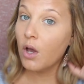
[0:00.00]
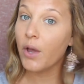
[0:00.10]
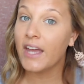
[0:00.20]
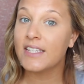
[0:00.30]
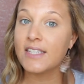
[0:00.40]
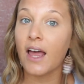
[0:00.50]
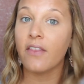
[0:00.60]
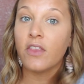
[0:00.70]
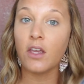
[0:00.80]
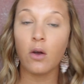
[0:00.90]
Okay, to
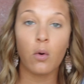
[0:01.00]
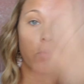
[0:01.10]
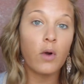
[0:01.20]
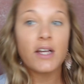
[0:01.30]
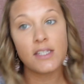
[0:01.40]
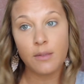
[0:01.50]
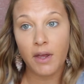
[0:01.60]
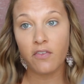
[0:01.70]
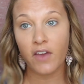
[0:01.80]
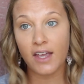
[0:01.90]
set the rest of
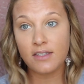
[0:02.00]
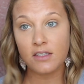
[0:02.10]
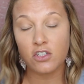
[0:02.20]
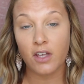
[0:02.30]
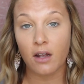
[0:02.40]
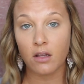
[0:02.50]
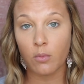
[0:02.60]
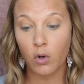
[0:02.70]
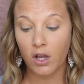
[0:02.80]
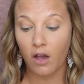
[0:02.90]
my face and just add a little
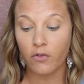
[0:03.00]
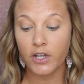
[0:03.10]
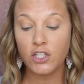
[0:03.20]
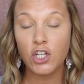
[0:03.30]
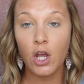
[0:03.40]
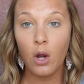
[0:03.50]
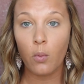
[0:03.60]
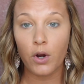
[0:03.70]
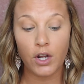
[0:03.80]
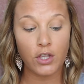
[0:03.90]
more coverage,
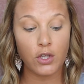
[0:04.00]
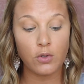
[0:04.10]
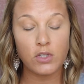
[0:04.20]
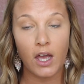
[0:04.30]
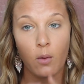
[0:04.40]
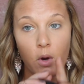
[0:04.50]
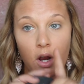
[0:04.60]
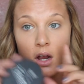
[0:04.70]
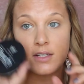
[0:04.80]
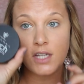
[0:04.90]
we're going to use
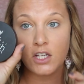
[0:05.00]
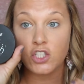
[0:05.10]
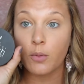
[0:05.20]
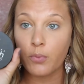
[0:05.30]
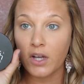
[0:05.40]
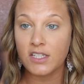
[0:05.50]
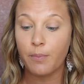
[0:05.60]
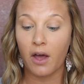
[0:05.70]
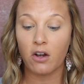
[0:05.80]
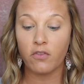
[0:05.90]
our Touch Pressed
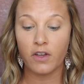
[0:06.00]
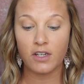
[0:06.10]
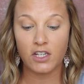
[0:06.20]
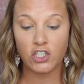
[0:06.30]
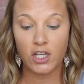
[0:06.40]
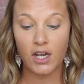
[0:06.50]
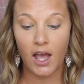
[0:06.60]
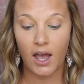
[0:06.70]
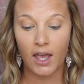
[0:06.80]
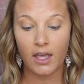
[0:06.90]
Powder Foundation.
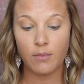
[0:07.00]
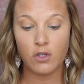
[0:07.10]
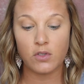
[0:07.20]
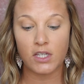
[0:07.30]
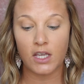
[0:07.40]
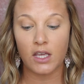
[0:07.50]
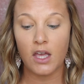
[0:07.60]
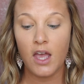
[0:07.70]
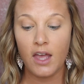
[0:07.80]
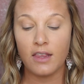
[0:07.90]
I am using
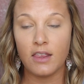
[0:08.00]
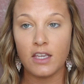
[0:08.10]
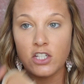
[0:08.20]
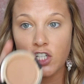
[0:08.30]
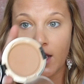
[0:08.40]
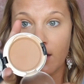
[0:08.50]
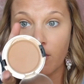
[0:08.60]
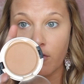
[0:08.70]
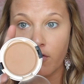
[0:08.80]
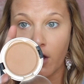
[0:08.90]
the shade
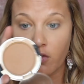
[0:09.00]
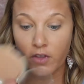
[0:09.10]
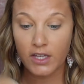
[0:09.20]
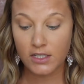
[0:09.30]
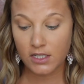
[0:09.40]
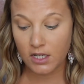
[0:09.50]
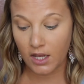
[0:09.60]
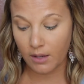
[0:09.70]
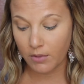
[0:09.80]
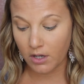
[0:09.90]
Velvet,
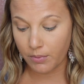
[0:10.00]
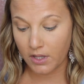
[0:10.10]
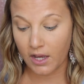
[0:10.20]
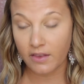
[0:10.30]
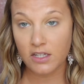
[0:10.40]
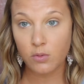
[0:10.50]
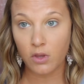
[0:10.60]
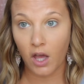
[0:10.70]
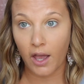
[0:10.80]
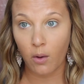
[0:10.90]
and I'm going to apply this
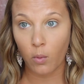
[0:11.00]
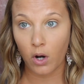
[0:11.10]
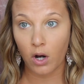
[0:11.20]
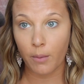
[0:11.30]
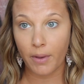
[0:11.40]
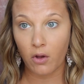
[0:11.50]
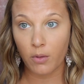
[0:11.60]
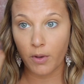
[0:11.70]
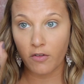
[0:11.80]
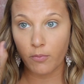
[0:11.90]
with our
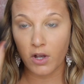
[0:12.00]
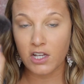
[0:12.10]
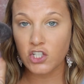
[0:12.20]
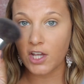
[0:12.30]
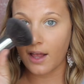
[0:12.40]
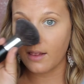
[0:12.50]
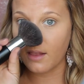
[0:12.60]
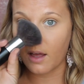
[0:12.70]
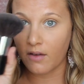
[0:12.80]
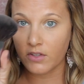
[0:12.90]
Powder Puff brush. I
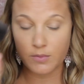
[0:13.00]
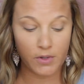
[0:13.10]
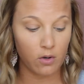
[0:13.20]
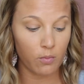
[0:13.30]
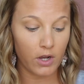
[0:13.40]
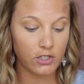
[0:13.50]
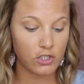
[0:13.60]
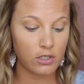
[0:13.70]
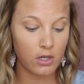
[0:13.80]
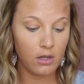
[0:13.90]
love this big old brush.